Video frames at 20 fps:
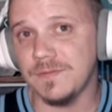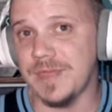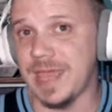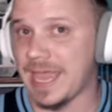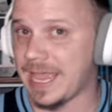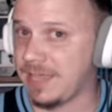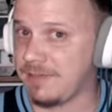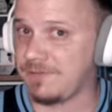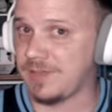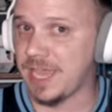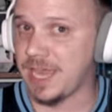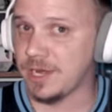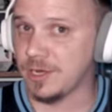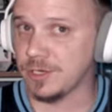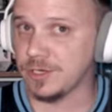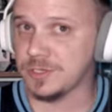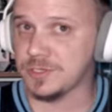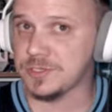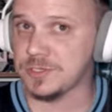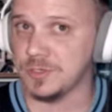The
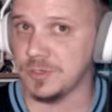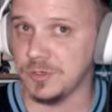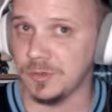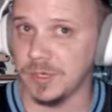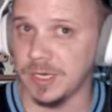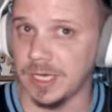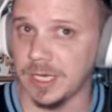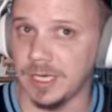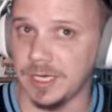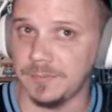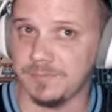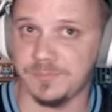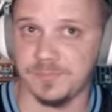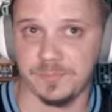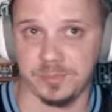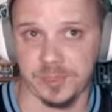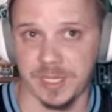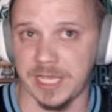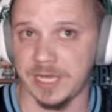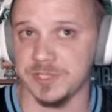Aviators, who
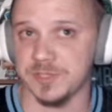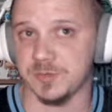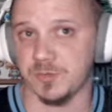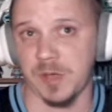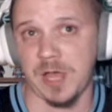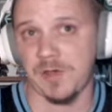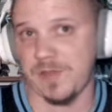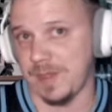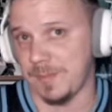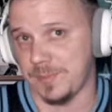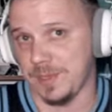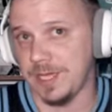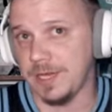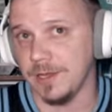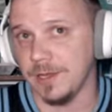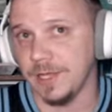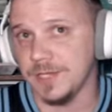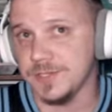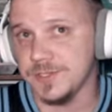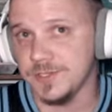played us well. They
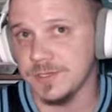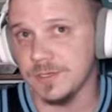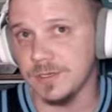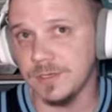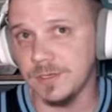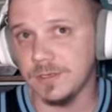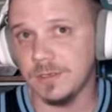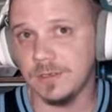beat us